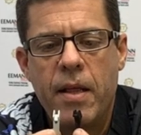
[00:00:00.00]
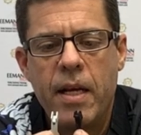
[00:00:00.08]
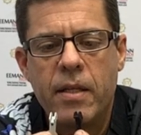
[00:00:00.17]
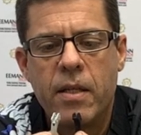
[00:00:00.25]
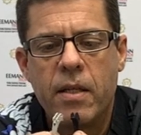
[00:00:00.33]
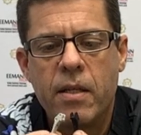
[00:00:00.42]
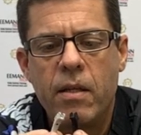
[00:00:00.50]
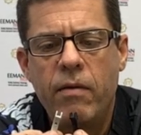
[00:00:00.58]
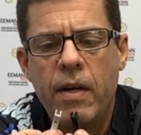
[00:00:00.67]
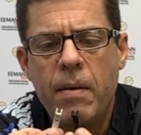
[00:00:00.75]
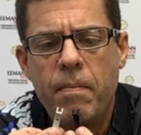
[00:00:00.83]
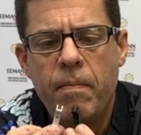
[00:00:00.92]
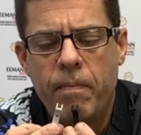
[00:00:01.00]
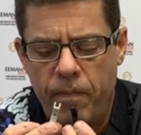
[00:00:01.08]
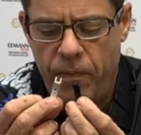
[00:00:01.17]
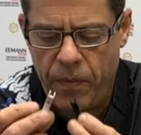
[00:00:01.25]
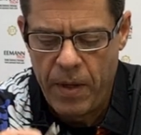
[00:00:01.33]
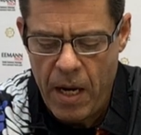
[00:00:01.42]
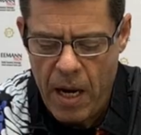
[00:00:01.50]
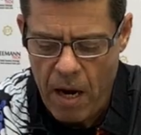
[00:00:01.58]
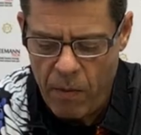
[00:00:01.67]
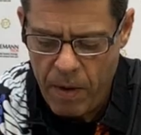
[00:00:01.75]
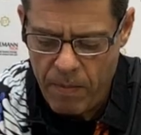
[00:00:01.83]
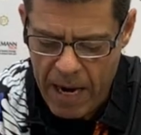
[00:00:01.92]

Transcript: and there's the silver. And we